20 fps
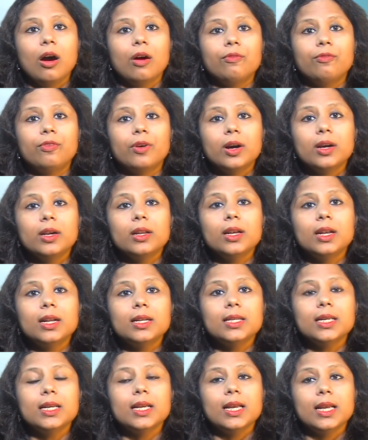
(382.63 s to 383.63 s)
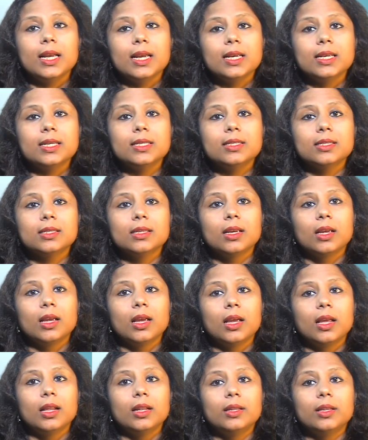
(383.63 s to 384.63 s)
fertility is
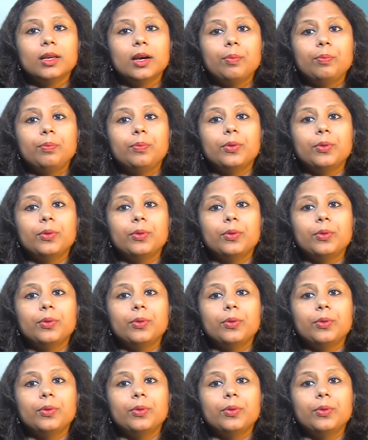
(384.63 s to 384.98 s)
the